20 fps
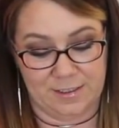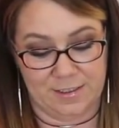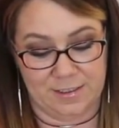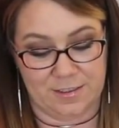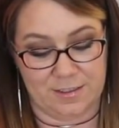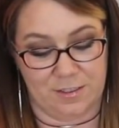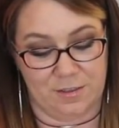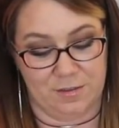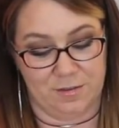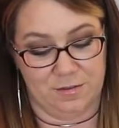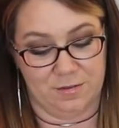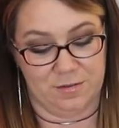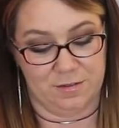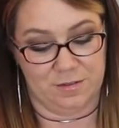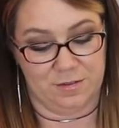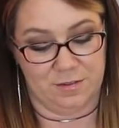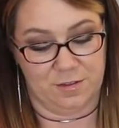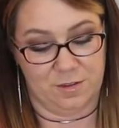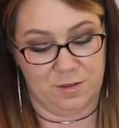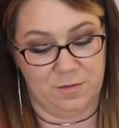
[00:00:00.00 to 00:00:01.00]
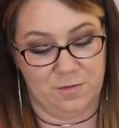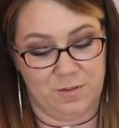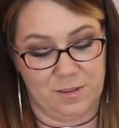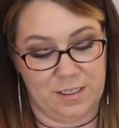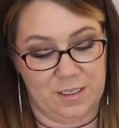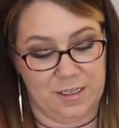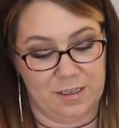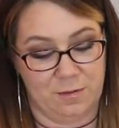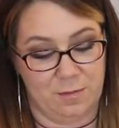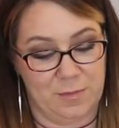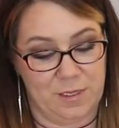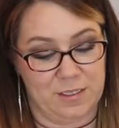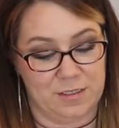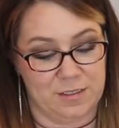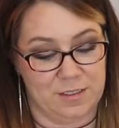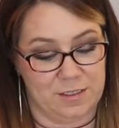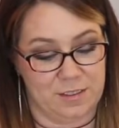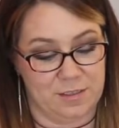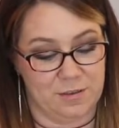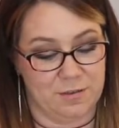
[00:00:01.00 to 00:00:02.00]
So hopefully it
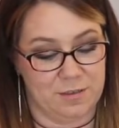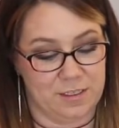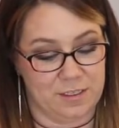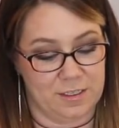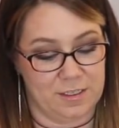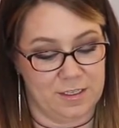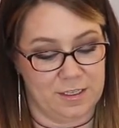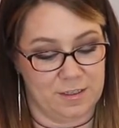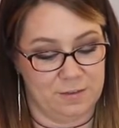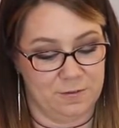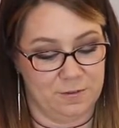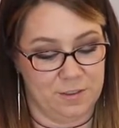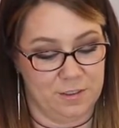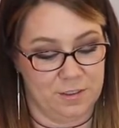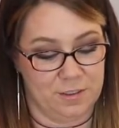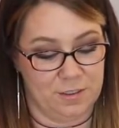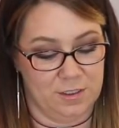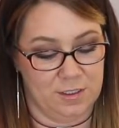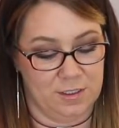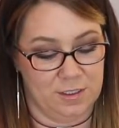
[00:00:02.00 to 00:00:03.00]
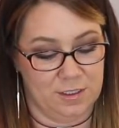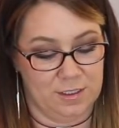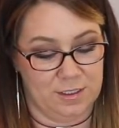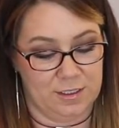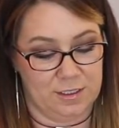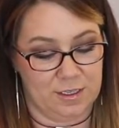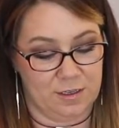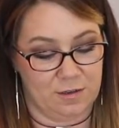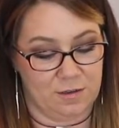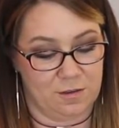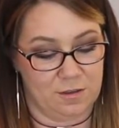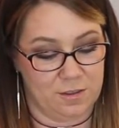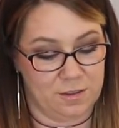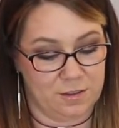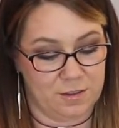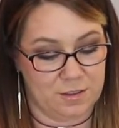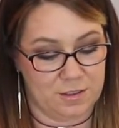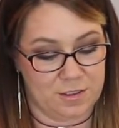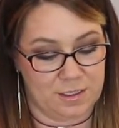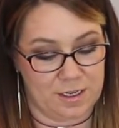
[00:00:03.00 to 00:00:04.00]
makes a great gift. Get all
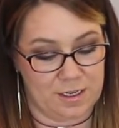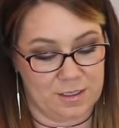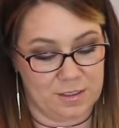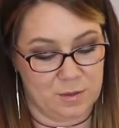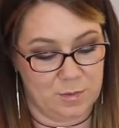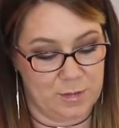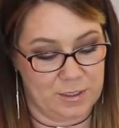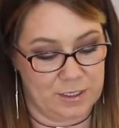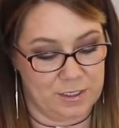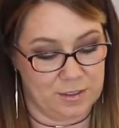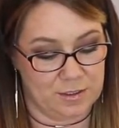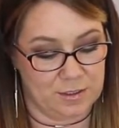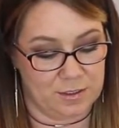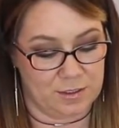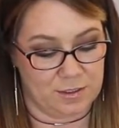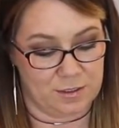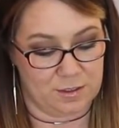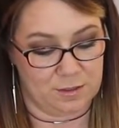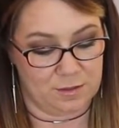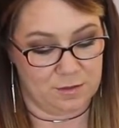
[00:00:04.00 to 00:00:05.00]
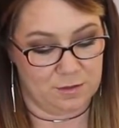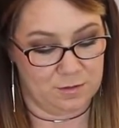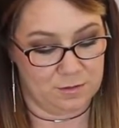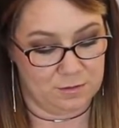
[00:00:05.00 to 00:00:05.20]
your sides painted.